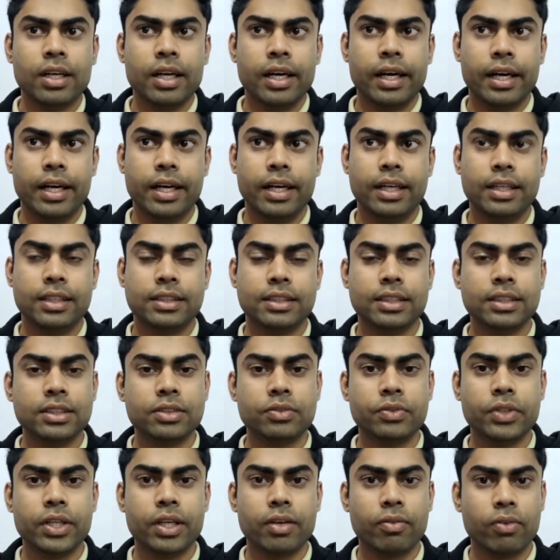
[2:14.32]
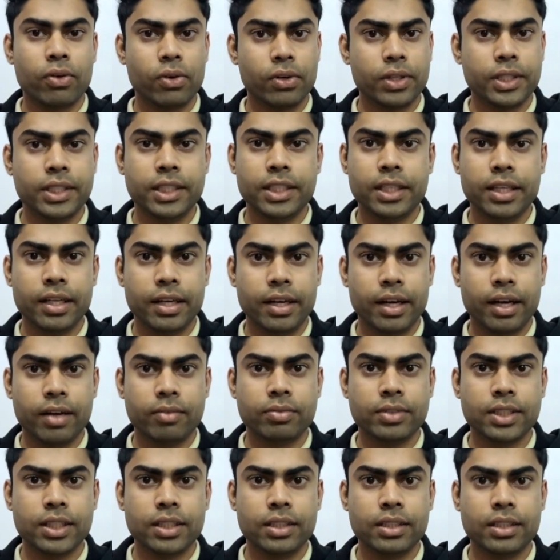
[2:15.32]
And since we have already
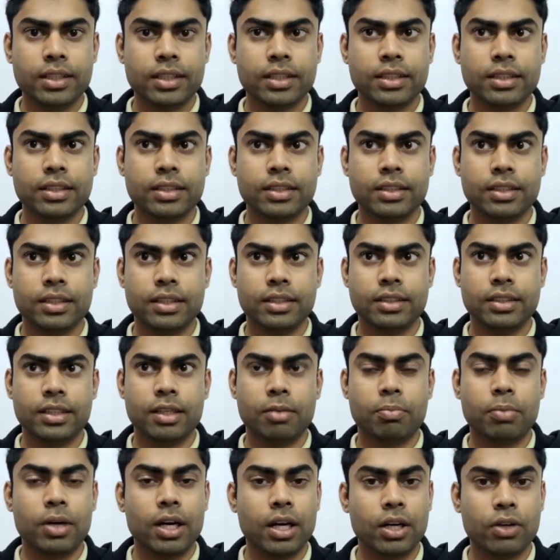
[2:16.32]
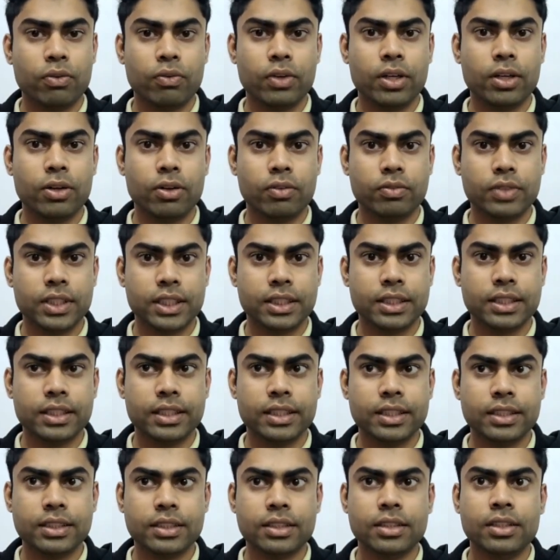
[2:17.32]
derived it in the part 1 of this
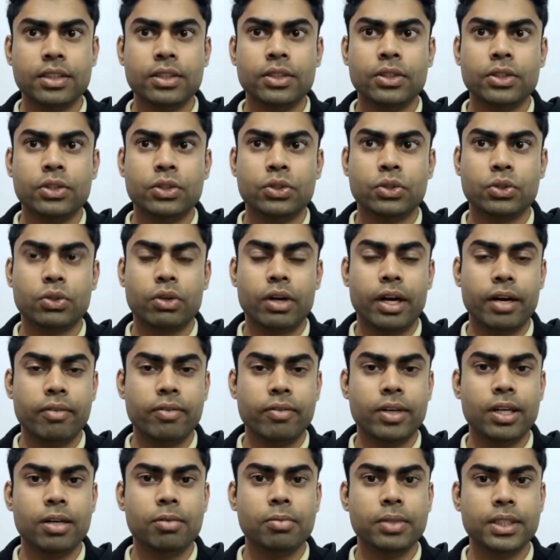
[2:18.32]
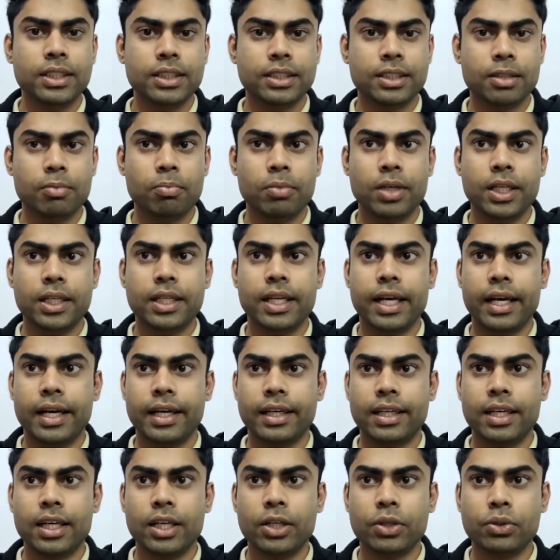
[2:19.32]
series, so I will be simply
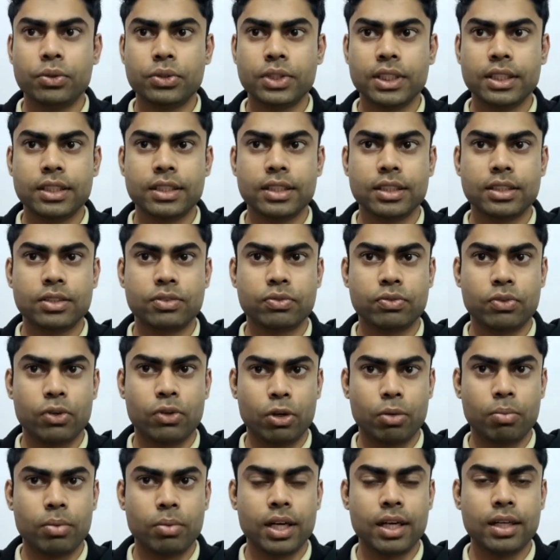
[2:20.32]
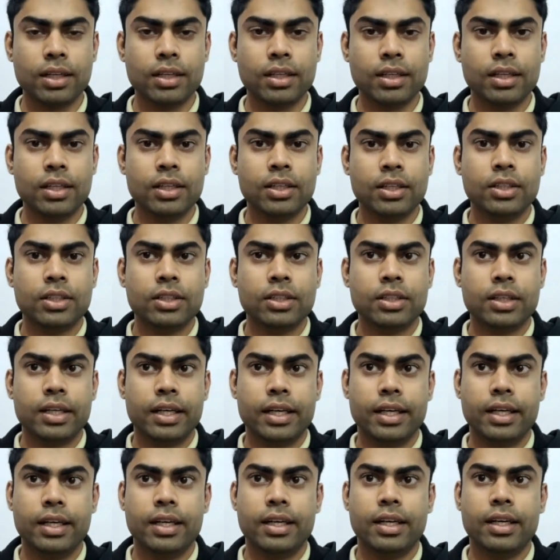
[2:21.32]
directly using this formula
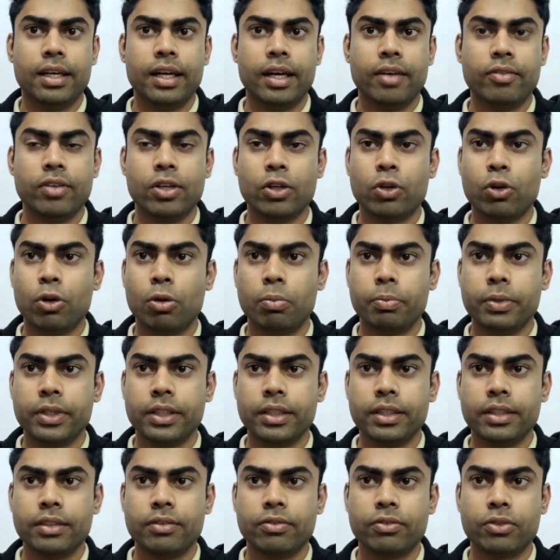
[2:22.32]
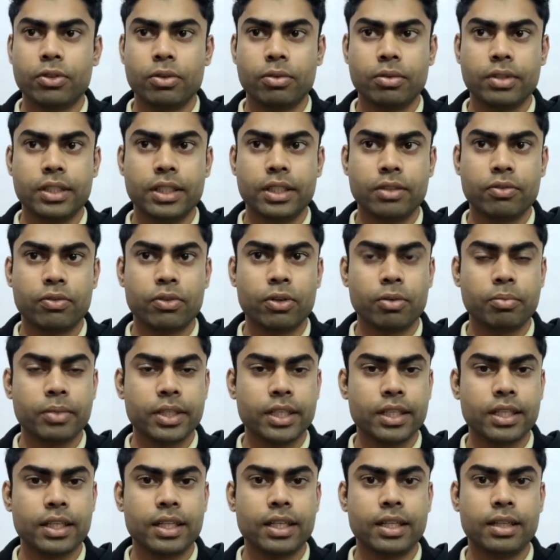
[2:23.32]
and I will copy it from
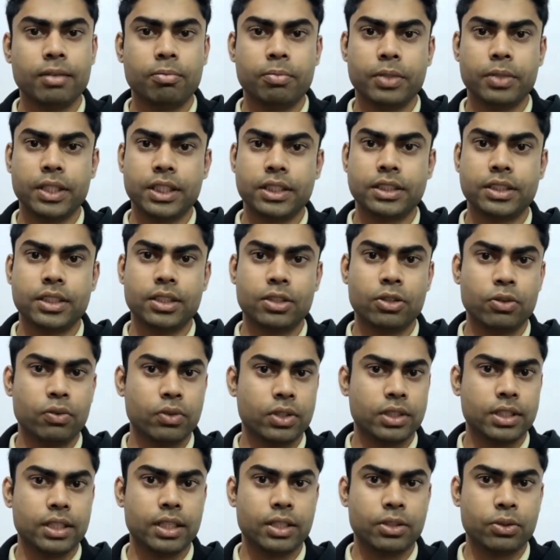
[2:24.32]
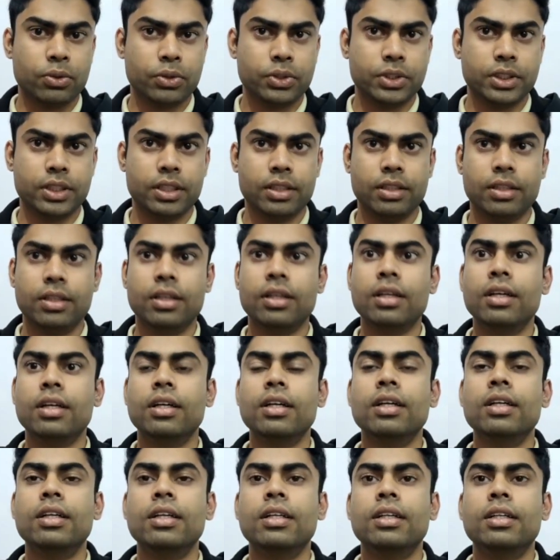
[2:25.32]
here and paste it over that question.
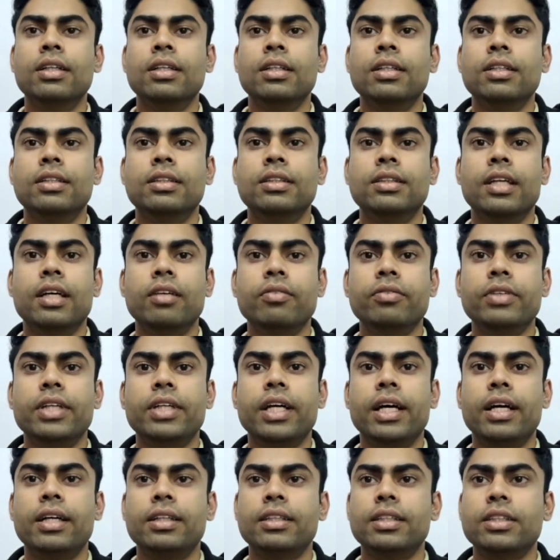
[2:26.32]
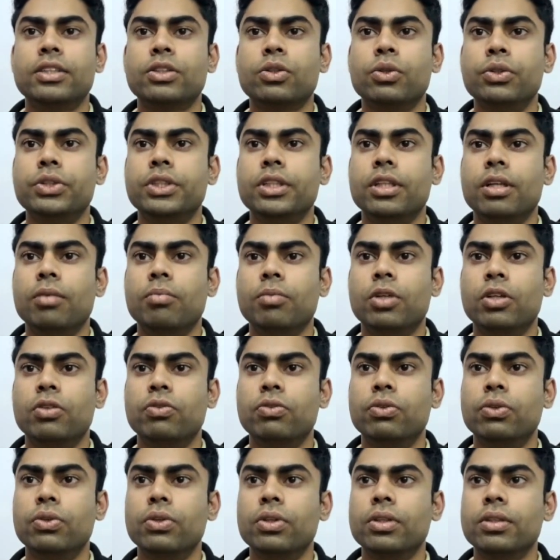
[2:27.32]
Then we had this question number
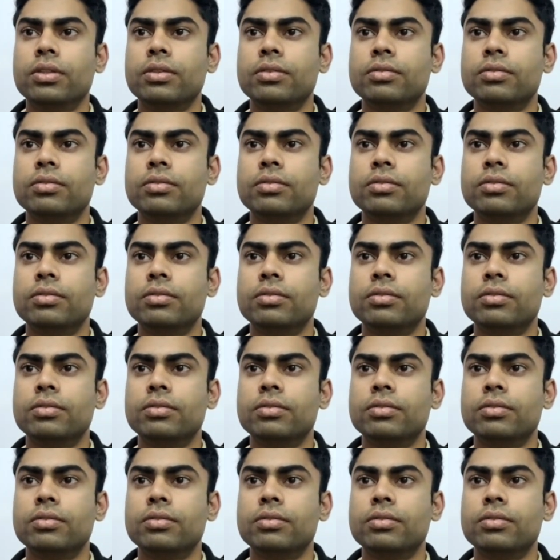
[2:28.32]
4.